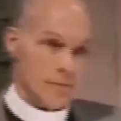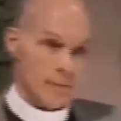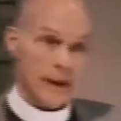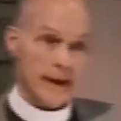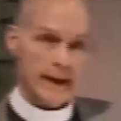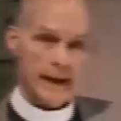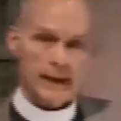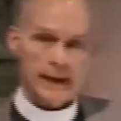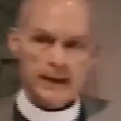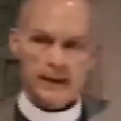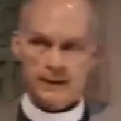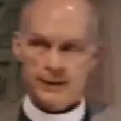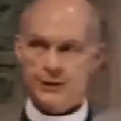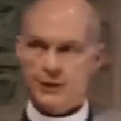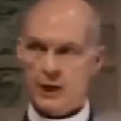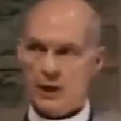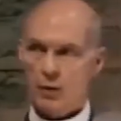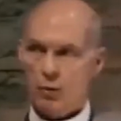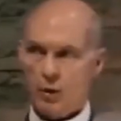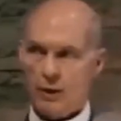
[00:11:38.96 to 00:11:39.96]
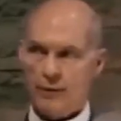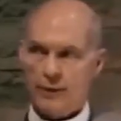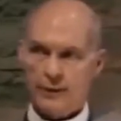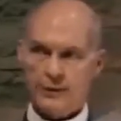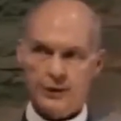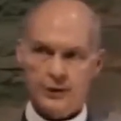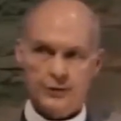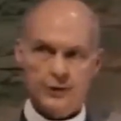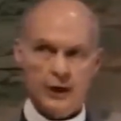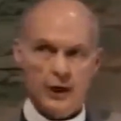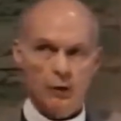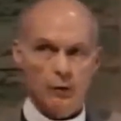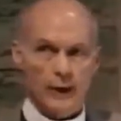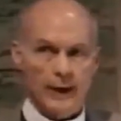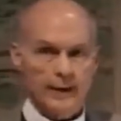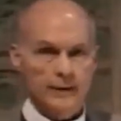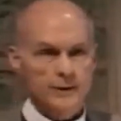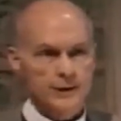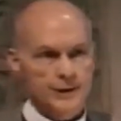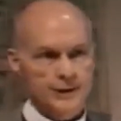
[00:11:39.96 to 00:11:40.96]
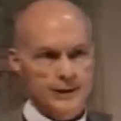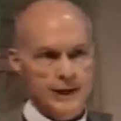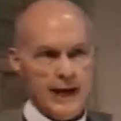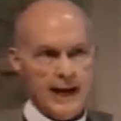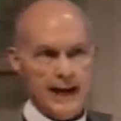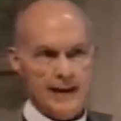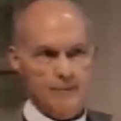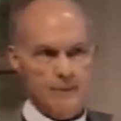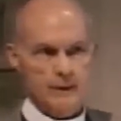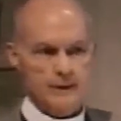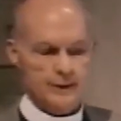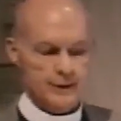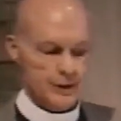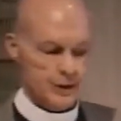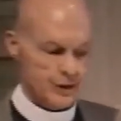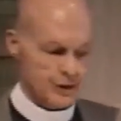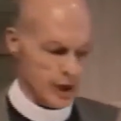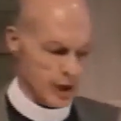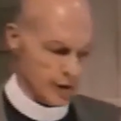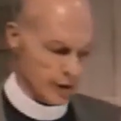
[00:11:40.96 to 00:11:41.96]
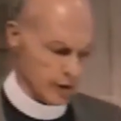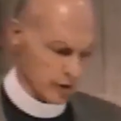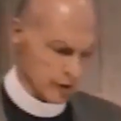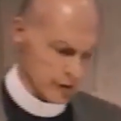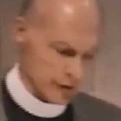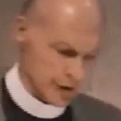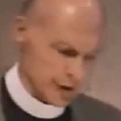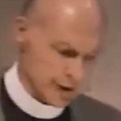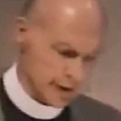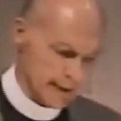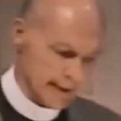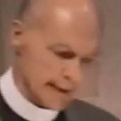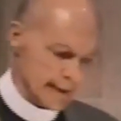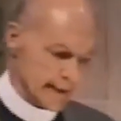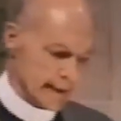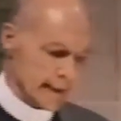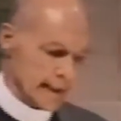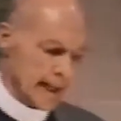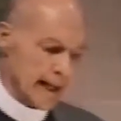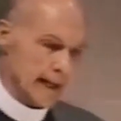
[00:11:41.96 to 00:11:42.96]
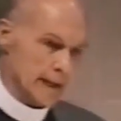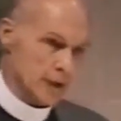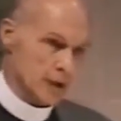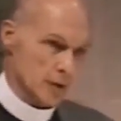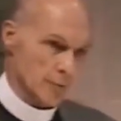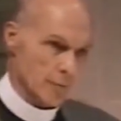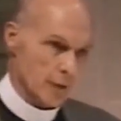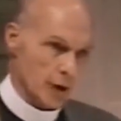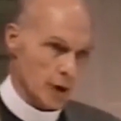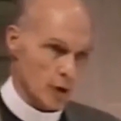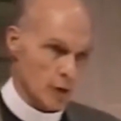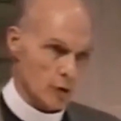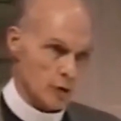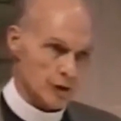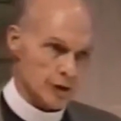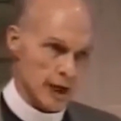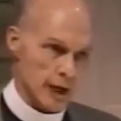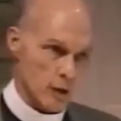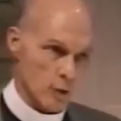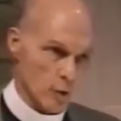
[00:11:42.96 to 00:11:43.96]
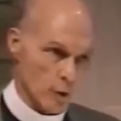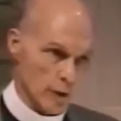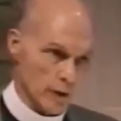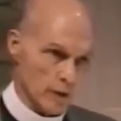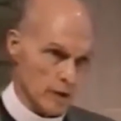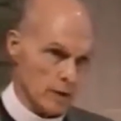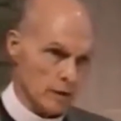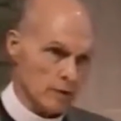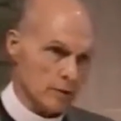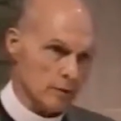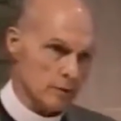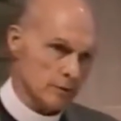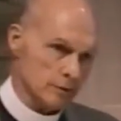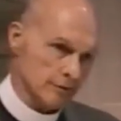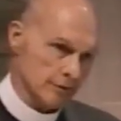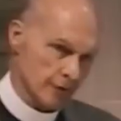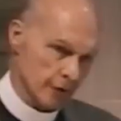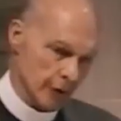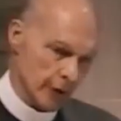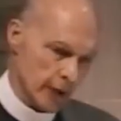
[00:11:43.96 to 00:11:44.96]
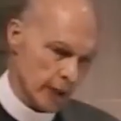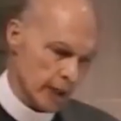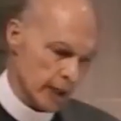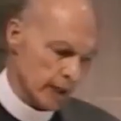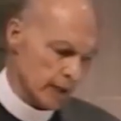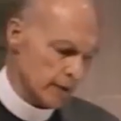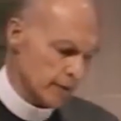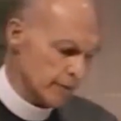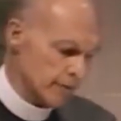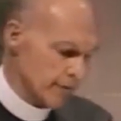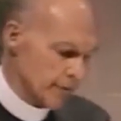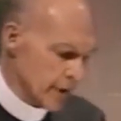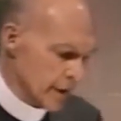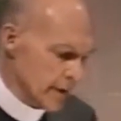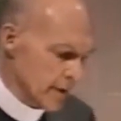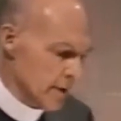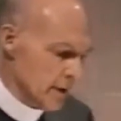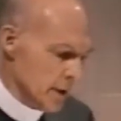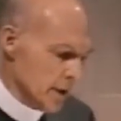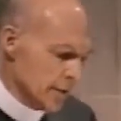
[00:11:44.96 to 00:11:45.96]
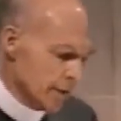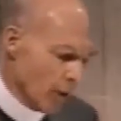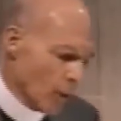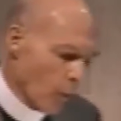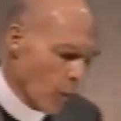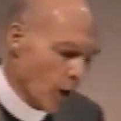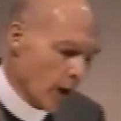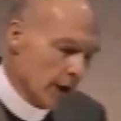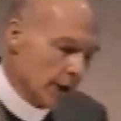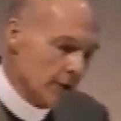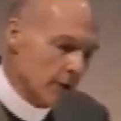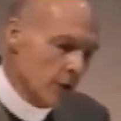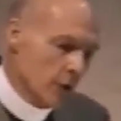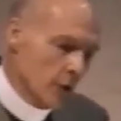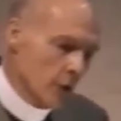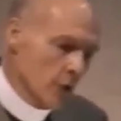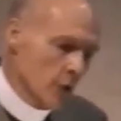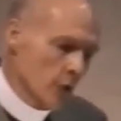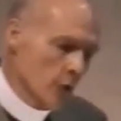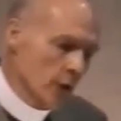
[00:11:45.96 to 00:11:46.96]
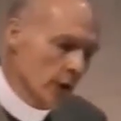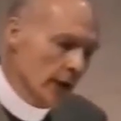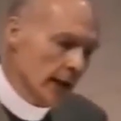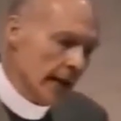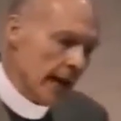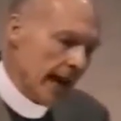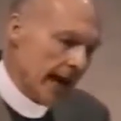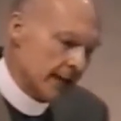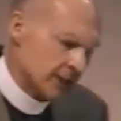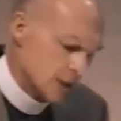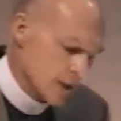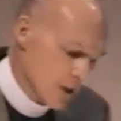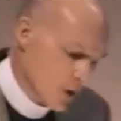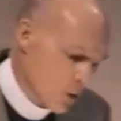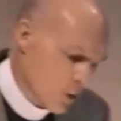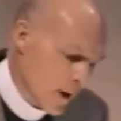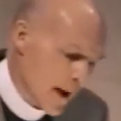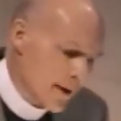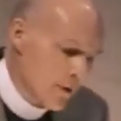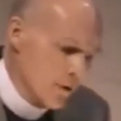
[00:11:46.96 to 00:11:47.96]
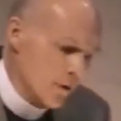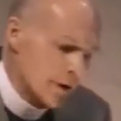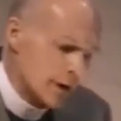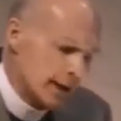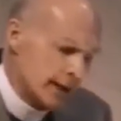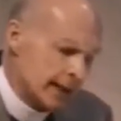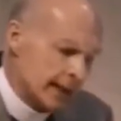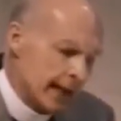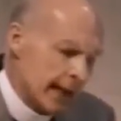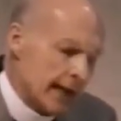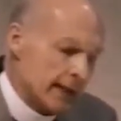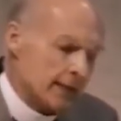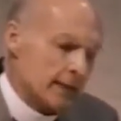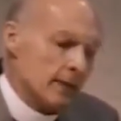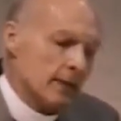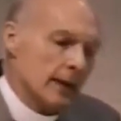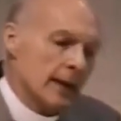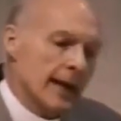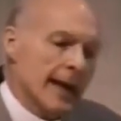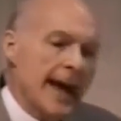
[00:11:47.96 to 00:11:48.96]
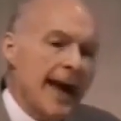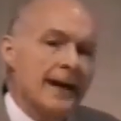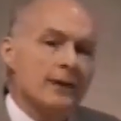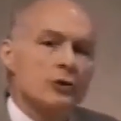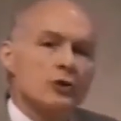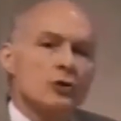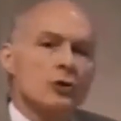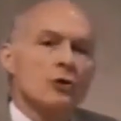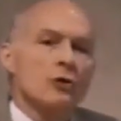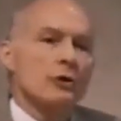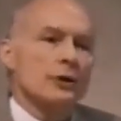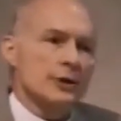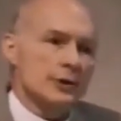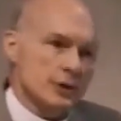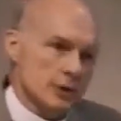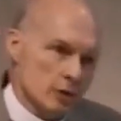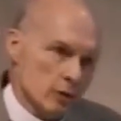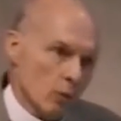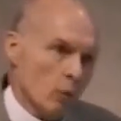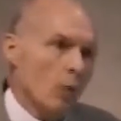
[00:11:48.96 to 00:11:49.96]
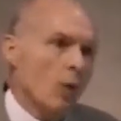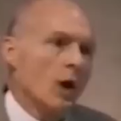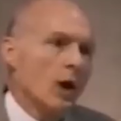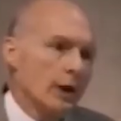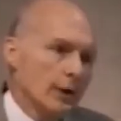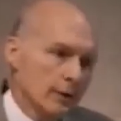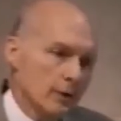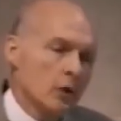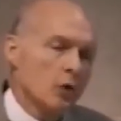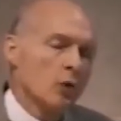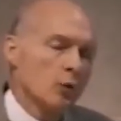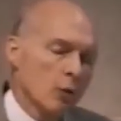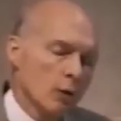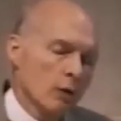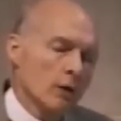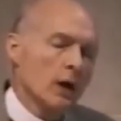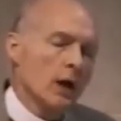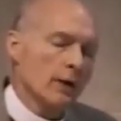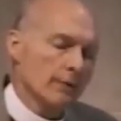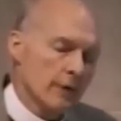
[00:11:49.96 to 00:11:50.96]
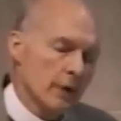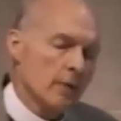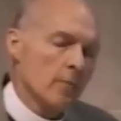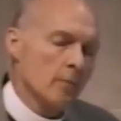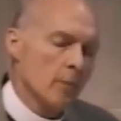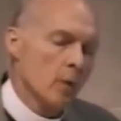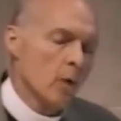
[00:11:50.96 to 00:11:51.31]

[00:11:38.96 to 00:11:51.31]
Beginning to see where this is going, Simon stutters, I suppose he will forgive, and the one who has the greater debt canceled is the one who will love him